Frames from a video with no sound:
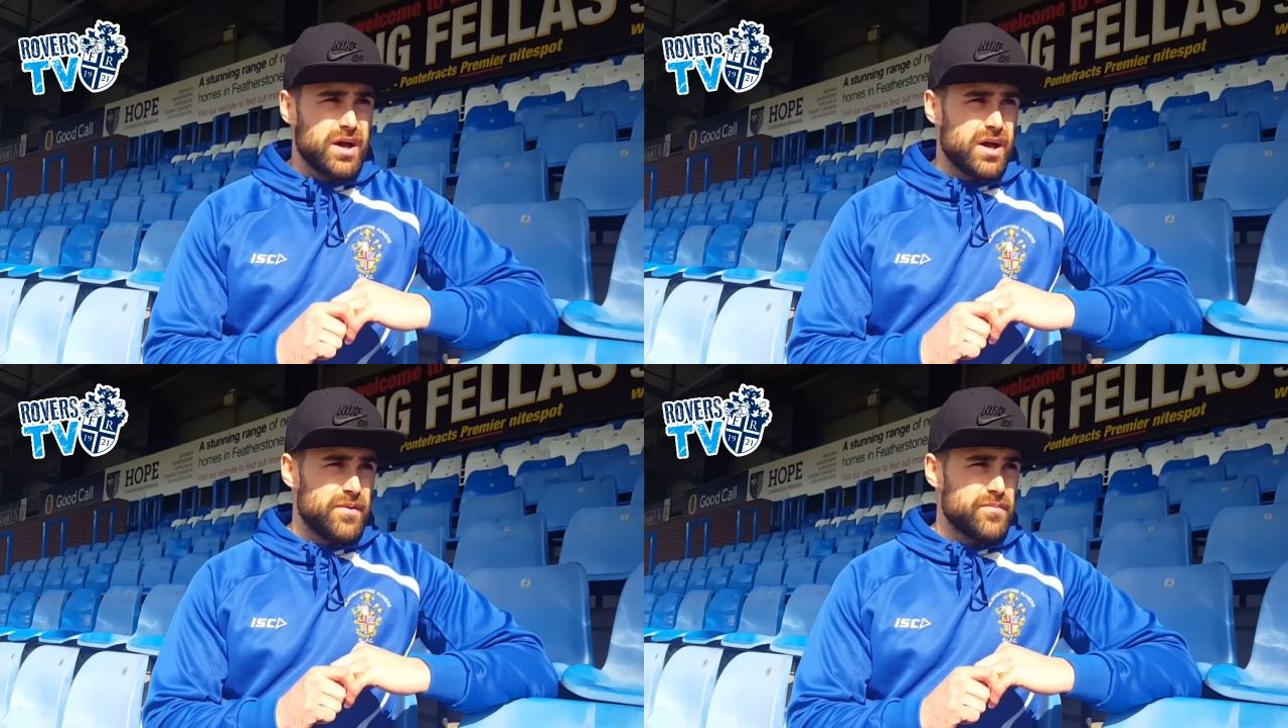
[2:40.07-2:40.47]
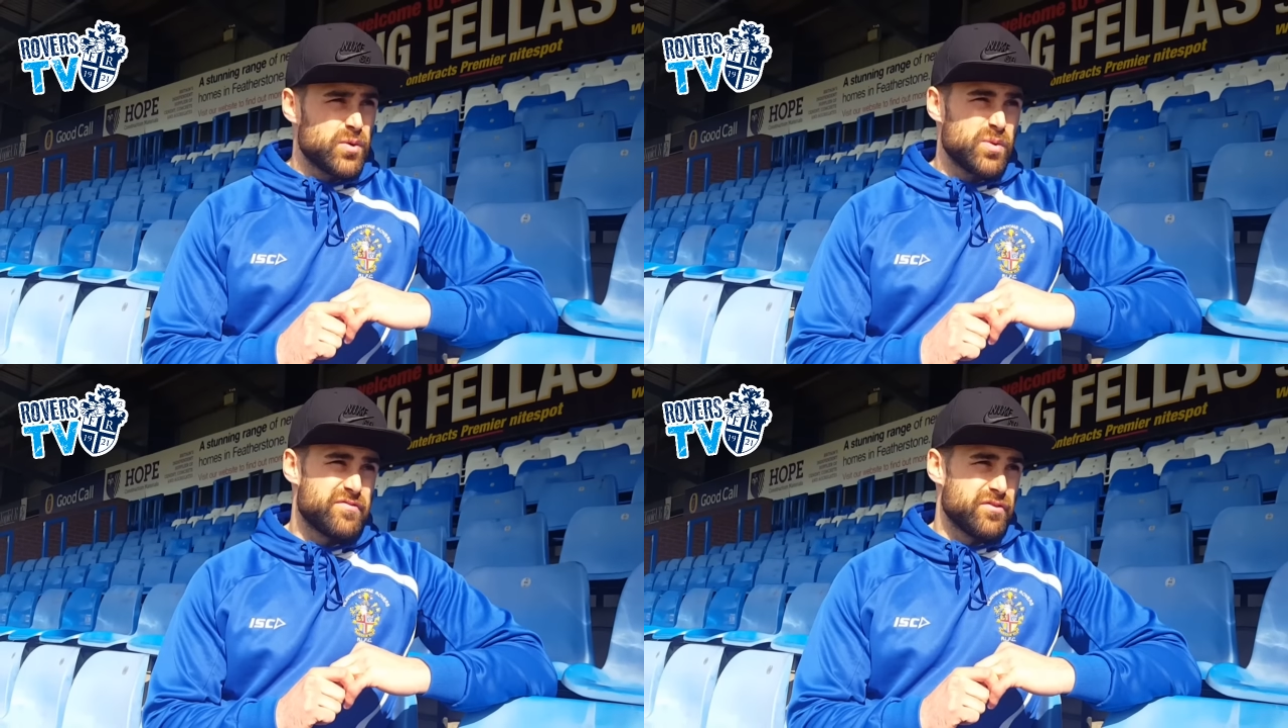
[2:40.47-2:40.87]

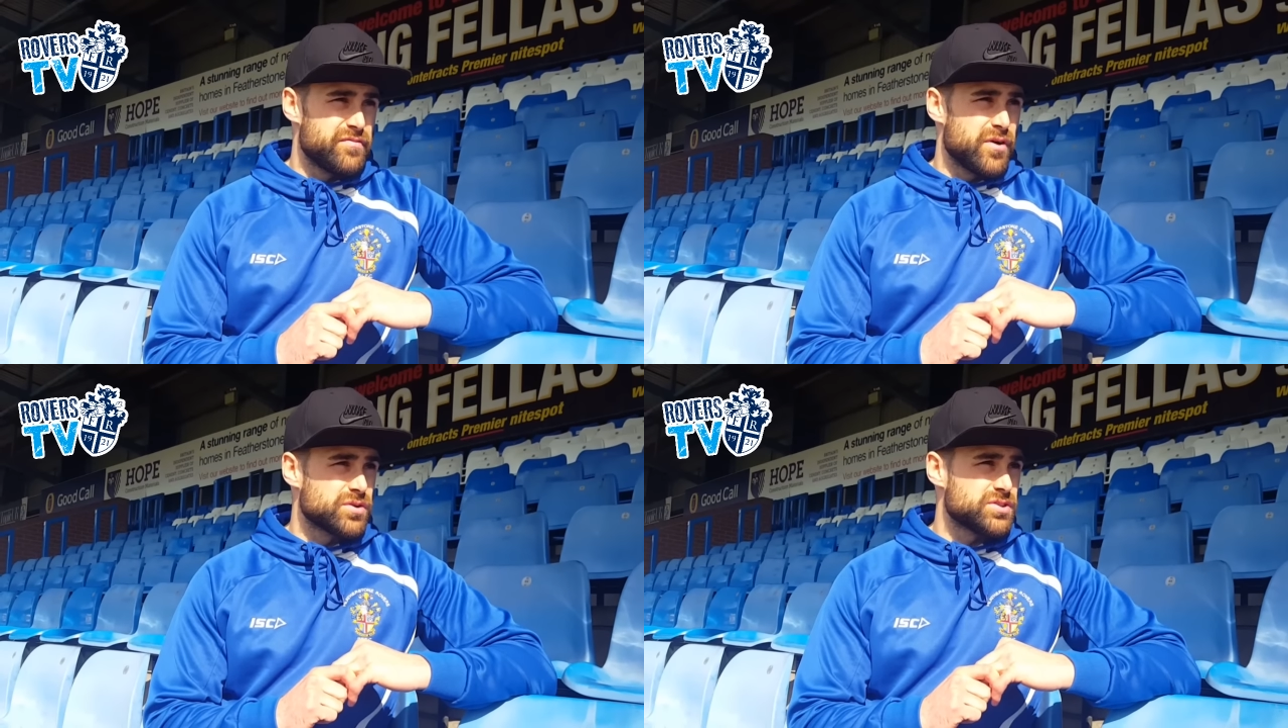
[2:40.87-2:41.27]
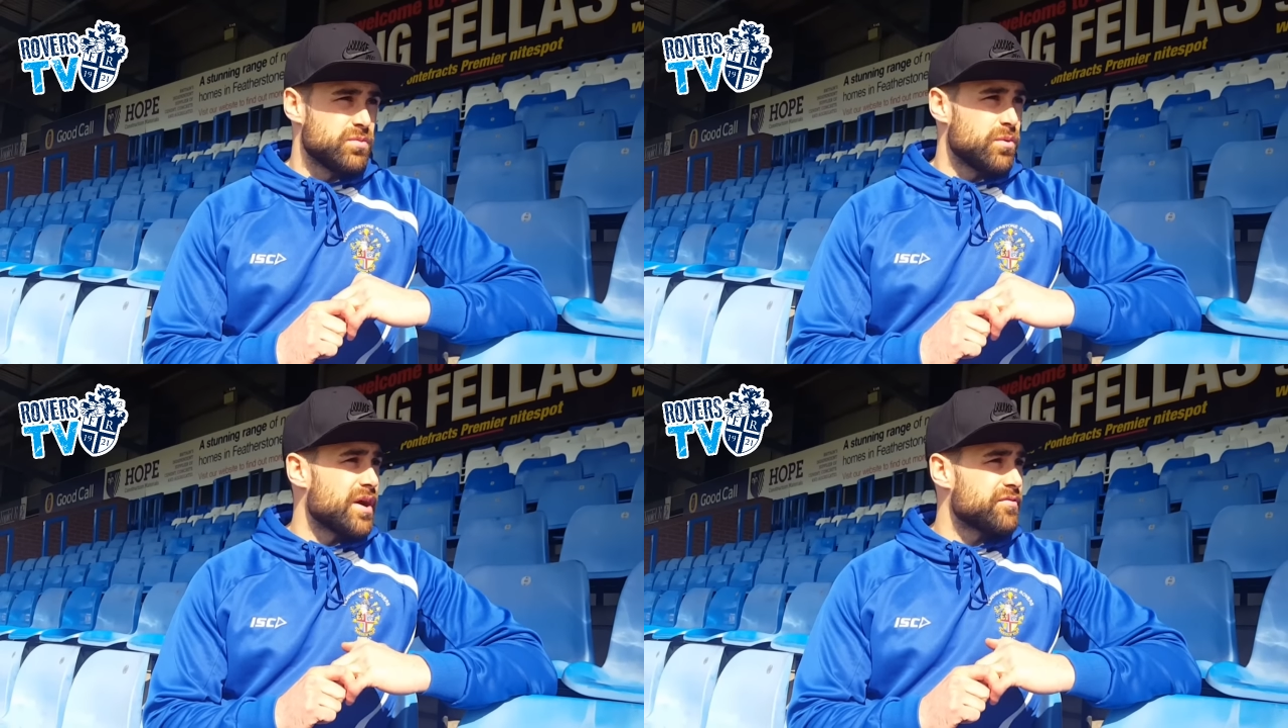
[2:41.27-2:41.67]
But we're fully focused
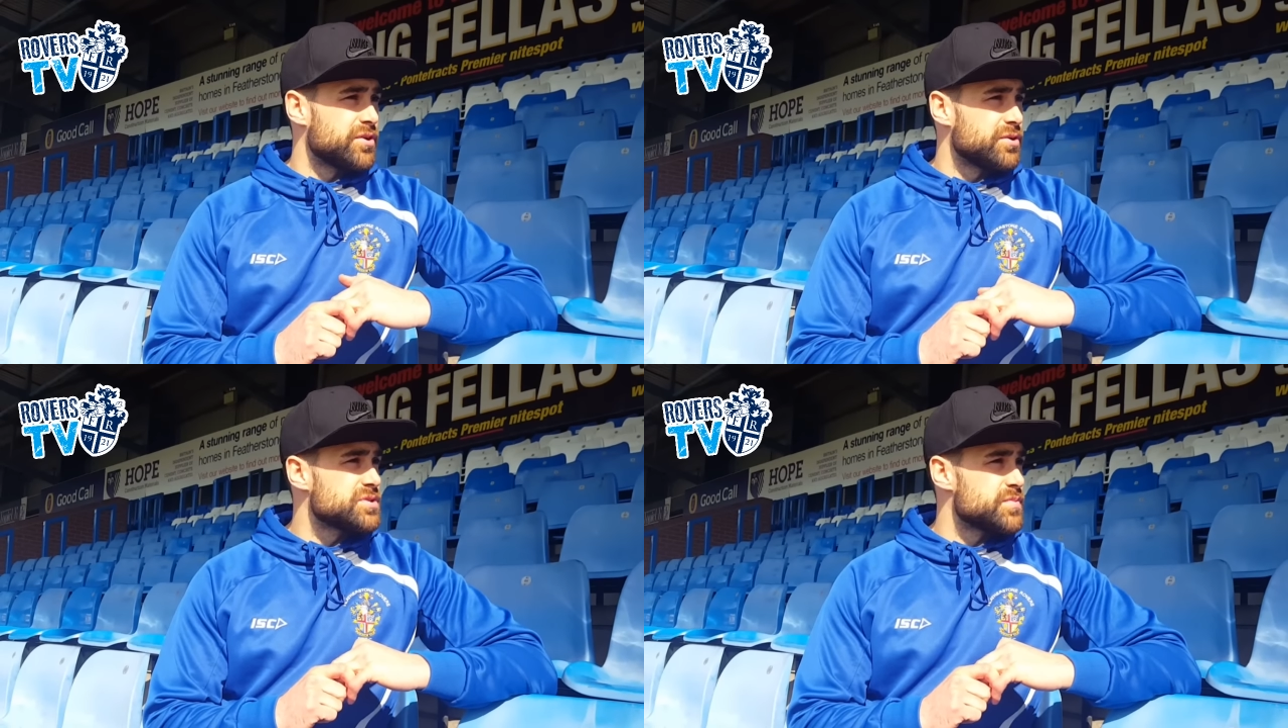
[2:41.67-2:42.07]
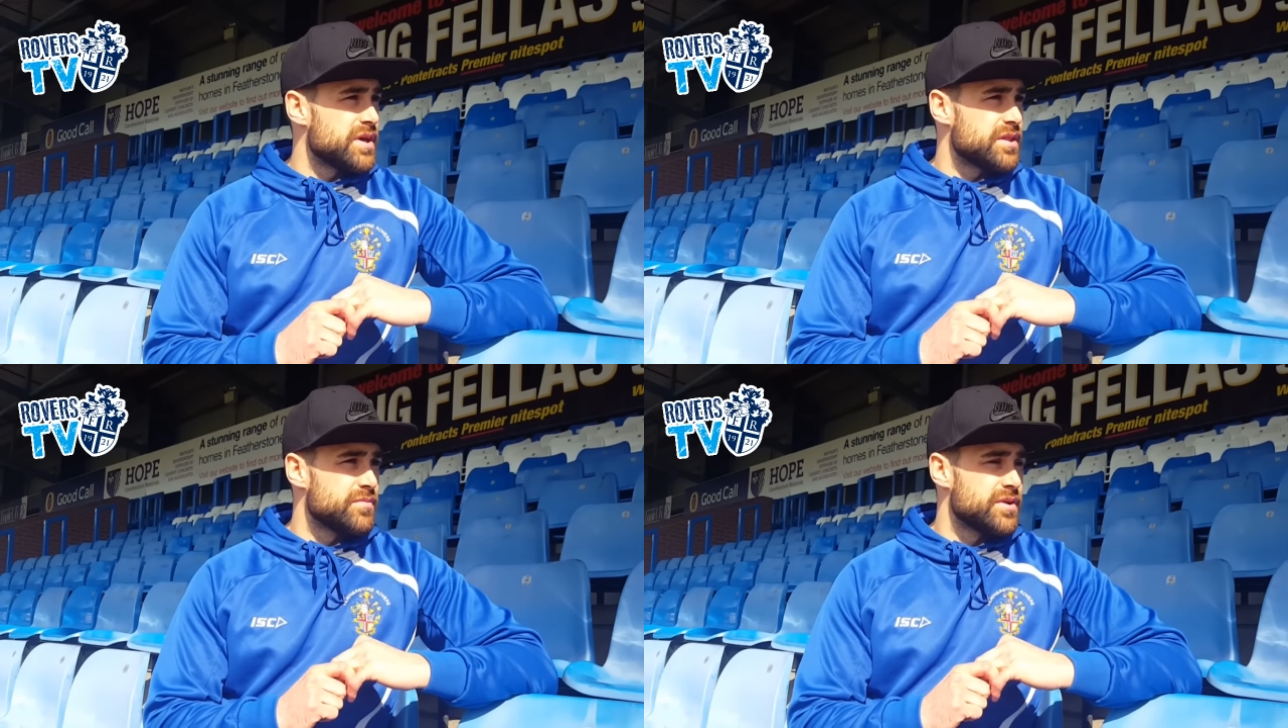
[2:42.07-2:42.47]
on what we have to do to
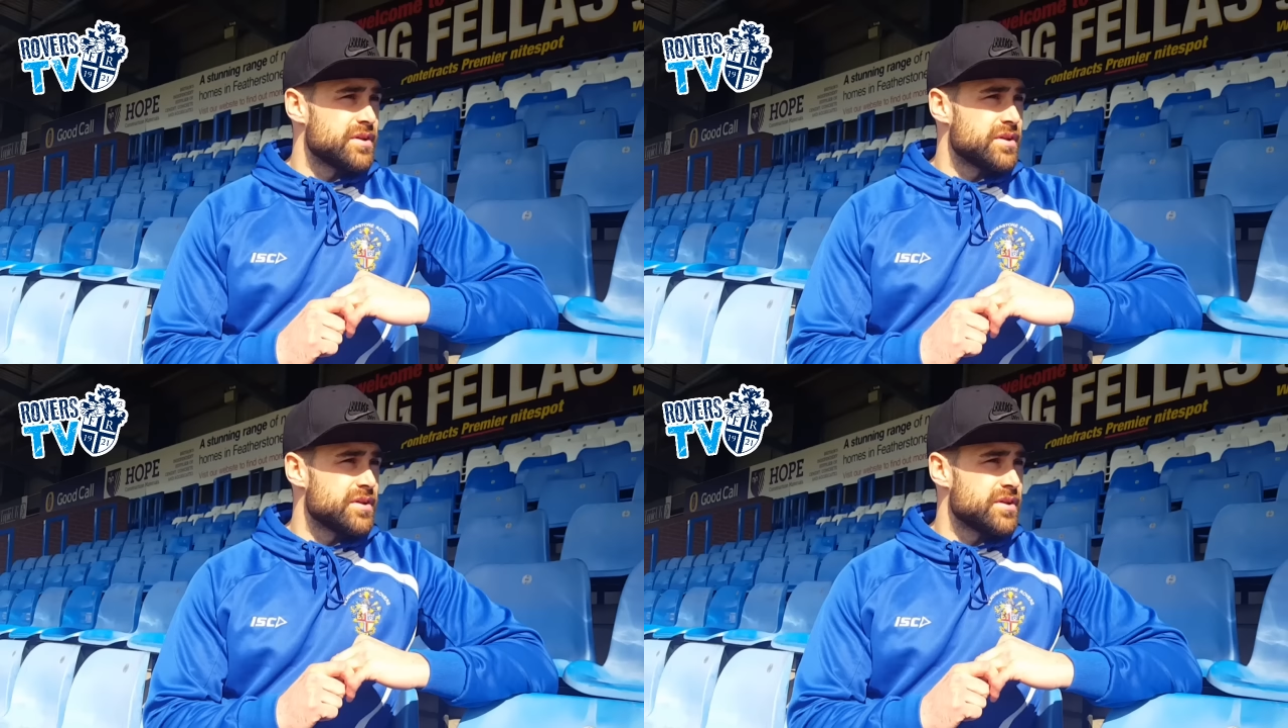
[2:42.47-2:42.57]
beat them,